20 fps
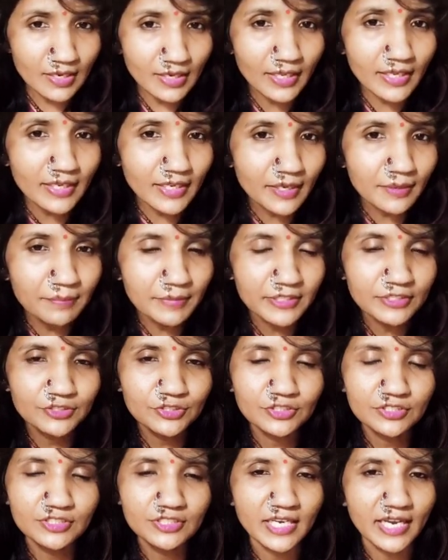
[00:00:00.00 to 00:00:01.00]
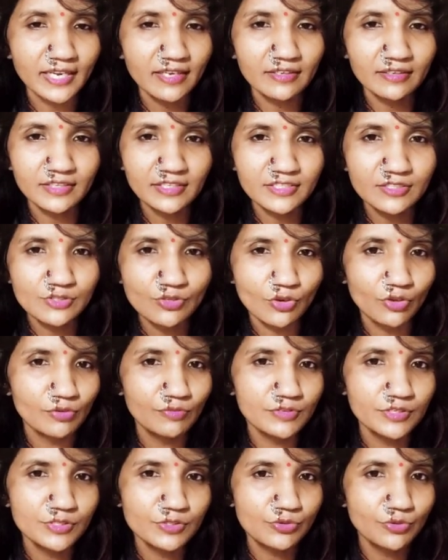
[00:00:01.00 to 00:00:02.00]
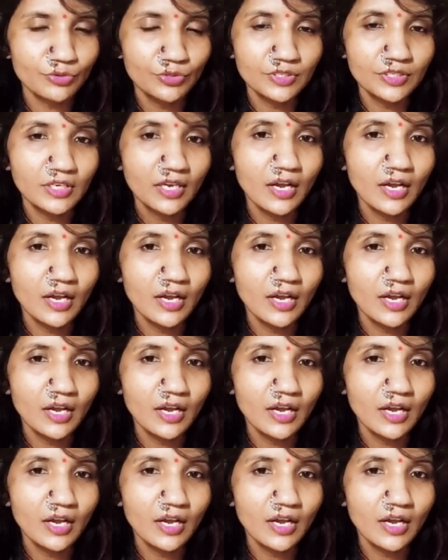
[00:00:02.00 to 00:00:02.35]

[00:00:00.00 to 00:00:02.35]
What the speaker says: Like I mentioned, jaggery is always good.